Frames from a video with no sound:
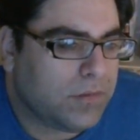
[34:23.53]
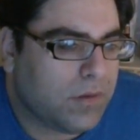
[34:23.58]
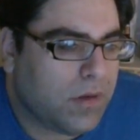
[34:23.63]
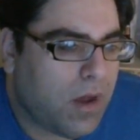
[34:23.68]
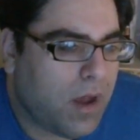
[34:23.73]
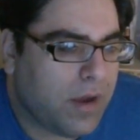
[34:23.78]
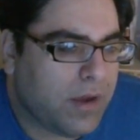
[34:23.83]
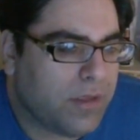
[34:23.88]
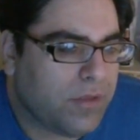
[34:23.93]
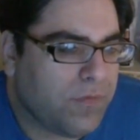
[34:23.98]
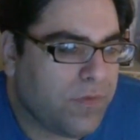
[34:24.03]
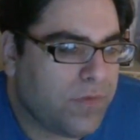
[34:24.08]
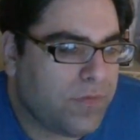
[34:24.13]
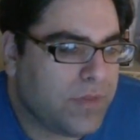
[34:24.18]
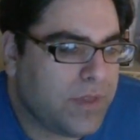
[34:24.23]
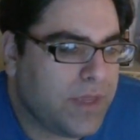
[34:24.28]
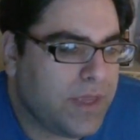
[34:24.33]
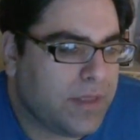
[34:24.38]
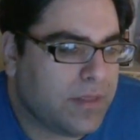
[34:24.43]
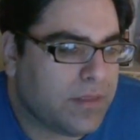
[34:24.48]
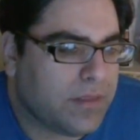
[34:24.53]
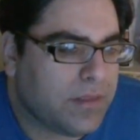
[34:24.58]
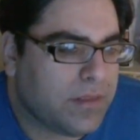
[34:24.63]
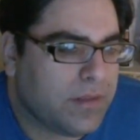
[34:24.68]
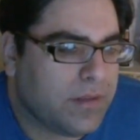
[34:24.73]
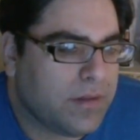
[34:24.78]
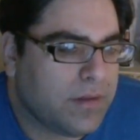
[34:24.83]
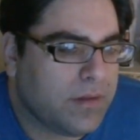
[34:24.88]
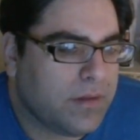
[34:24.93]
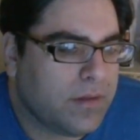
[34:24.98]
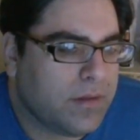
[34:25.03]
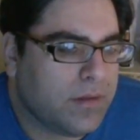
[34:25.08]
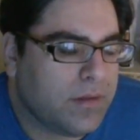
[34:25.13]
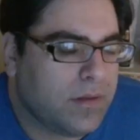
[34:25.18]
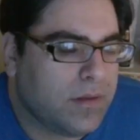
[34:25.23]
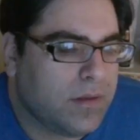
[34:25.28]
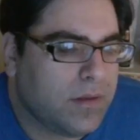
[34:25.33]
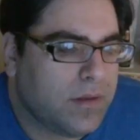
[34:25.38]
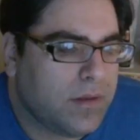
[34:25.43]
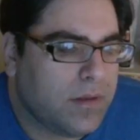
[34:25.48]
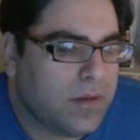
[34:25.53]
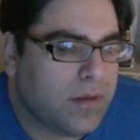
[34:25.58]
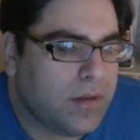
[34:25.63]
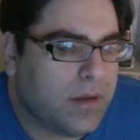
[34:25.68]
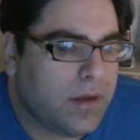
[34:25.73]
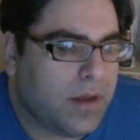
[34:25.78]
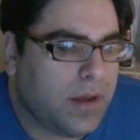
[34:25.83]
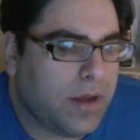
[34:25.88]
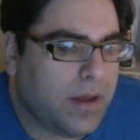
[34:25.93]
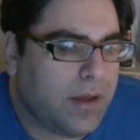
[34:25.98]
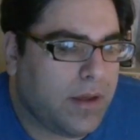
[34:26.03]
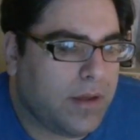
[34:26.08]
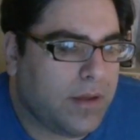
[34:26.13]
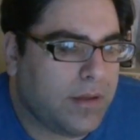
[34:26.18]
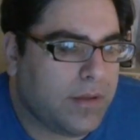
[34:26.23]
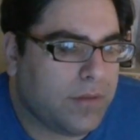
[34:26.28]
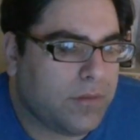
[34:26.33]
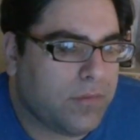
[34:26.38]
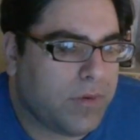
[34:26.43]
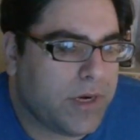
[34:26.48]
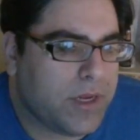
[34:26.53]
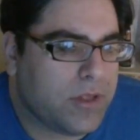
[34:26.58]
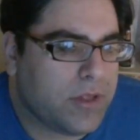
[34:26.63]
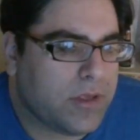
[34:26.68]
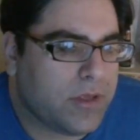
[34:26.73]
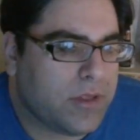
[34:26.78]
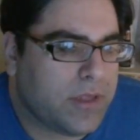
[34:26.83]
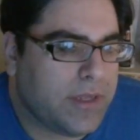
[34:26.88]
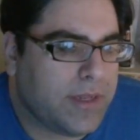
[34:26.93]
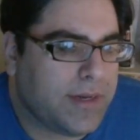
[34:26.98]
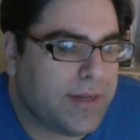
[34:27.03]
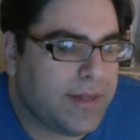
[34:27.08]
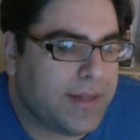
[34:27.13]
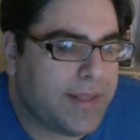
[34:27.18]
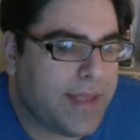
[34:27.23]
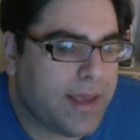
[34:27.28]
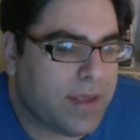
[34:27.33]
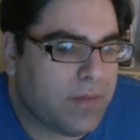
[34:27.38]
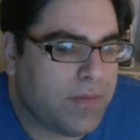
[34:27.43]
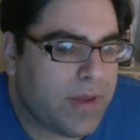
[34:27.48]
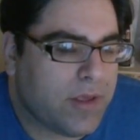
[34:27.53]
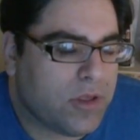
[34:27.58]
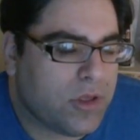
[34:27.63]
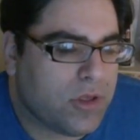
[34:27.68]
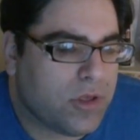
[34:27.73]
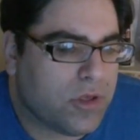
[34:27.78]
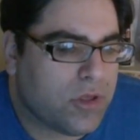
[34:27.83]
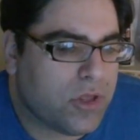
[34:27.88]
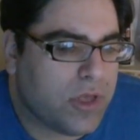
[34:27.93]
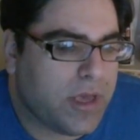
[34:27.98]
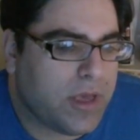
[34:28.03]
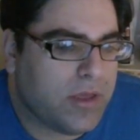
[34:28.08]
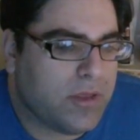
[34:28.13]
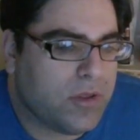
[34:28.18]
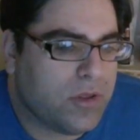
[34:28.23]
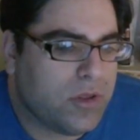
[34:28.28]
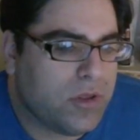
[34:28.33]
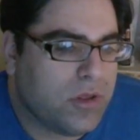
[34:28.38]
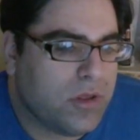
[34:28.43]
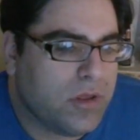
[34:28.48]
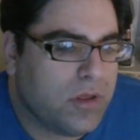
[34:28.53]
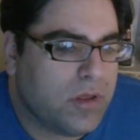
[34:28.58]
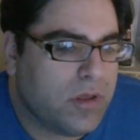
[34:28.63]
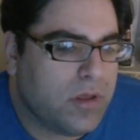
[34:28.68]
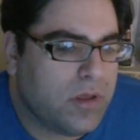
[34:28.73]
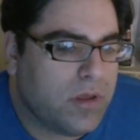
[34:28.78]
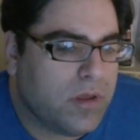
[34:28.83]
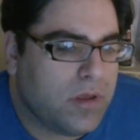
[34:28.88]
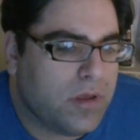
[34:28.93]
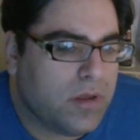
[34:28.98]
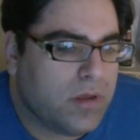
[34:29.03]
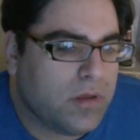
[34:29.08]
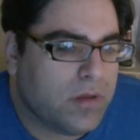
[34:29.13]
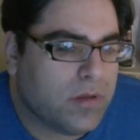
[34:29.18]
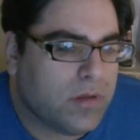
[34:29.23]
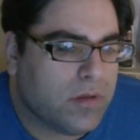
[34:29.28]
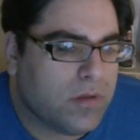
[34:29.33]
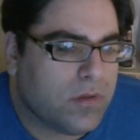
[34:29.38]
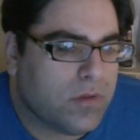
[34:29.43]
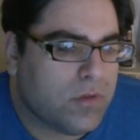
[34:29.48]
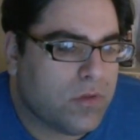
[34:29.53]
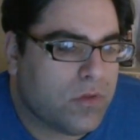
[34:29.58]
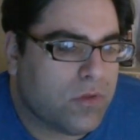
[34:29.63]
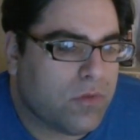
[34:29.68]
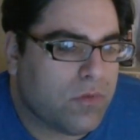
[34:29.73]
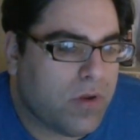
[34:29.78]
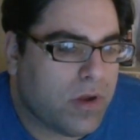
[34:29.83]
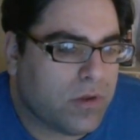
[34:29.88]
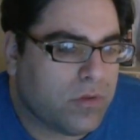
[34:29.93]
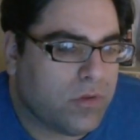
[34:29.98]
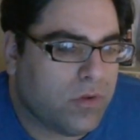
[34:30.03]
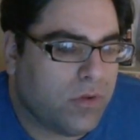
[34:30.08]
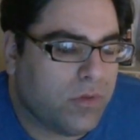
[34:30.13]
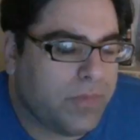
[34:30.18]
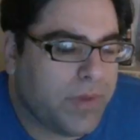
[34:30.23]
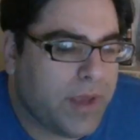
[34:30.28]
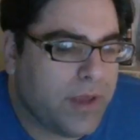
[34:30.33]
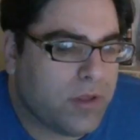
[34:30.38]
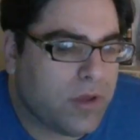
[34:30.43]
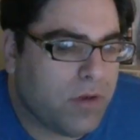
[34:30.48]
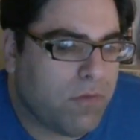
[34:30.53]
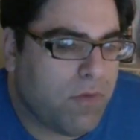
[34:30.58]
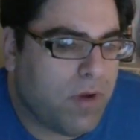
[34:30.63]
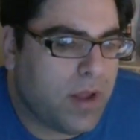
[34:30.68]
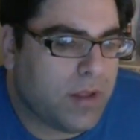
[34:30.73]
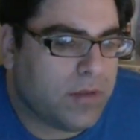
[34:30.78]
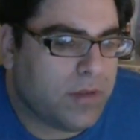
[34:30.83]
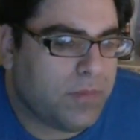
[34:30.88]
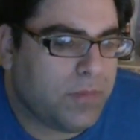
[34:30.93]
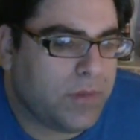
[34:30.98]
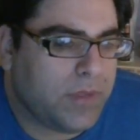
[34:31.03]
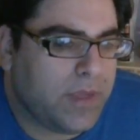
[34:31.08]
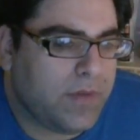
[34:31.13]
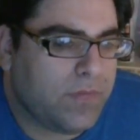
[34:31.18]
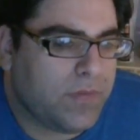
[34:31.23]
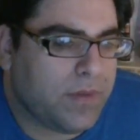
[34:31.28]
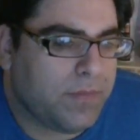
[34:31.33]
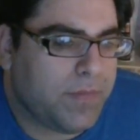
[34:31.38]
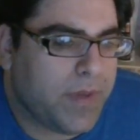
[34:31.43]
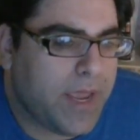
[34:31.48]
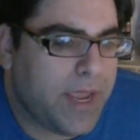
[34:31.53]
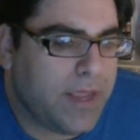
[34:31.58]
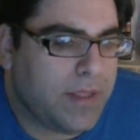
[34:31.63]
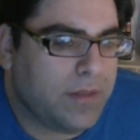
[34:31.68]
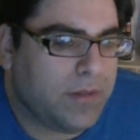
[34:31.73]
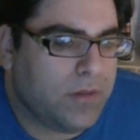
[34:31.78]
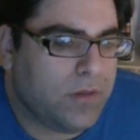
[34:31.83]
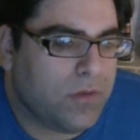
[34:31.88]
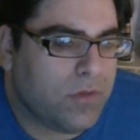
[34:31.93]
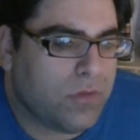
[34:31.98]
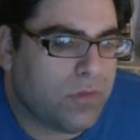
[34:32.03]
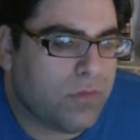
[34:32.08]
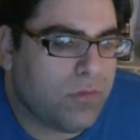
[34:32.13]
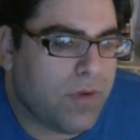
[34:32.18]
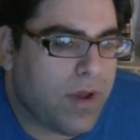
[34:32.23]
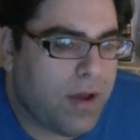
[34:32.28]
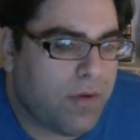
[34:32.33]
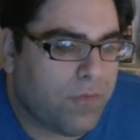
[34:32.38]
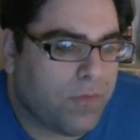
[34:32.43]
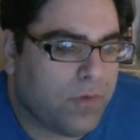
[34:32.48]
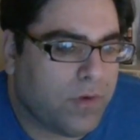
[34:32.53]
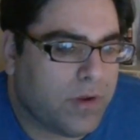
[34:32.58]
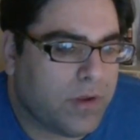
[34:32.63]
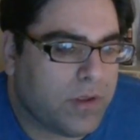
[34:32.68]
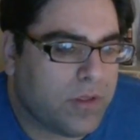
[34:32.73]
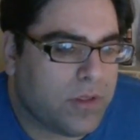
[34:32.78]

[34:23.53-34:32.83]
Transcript: August 15th, 2016, in a text message exchange, Strzok told Page, I want to believe the path you threw out for